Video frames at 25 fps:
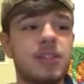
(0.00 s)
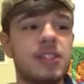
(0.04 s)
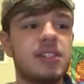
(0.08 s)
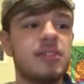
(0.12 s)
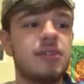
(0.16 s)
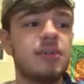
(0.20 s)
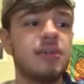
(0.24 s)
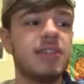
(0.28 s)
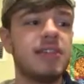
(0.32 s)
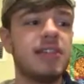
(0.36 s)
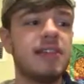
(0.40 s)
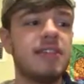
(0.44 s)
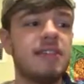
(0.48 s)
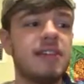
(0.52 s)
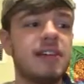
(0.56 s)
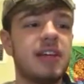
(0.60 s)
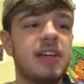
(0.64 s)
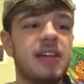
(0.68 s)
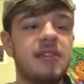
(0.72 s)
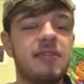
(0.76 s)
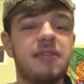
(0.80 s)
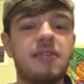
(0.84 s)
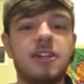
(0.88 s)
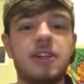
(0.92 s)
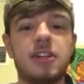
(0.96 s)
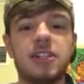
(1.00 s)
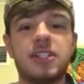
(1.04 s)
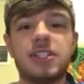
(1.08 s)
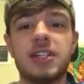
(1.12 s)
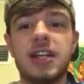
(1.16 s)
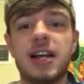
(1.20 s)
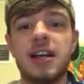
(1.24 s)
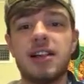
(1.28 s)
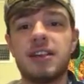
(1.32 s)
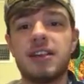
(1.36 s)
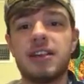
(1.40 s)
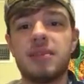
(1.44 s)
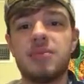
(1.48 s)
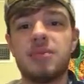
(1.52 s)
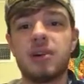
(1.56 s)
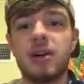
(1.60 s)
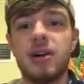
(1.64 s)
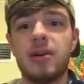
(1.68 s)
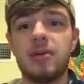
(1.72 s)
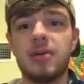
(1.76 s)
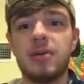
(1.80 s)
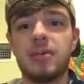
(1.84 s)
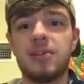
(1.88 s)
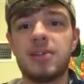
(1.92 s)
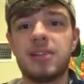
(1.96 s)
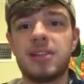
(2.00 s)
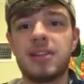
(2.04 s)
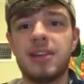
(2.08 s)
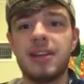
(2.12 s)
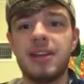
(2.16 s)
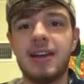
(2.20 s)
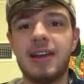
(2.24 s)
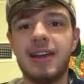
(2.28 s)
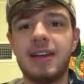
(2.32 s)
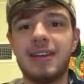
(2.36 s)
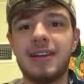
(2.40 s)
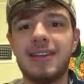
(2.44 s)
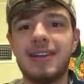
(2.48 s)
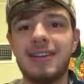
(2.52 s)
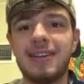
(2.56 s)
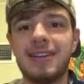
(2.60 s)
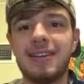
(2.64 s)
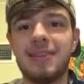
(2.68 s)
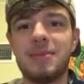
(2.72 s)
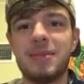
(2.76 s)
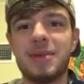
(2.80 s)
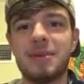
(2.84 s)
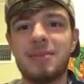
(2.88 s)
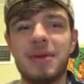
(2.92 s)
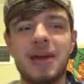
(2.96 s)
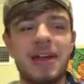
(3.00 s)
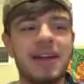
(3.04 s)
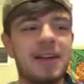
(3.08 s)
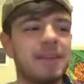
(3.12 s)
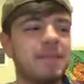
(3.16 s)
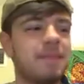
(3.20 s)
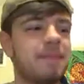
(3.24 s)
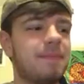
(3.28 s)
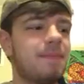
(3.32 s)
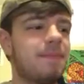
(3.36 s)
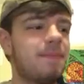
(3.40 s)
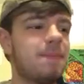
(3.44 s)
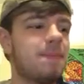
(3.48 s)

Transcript: is to alleviate functionality problems and limit pain.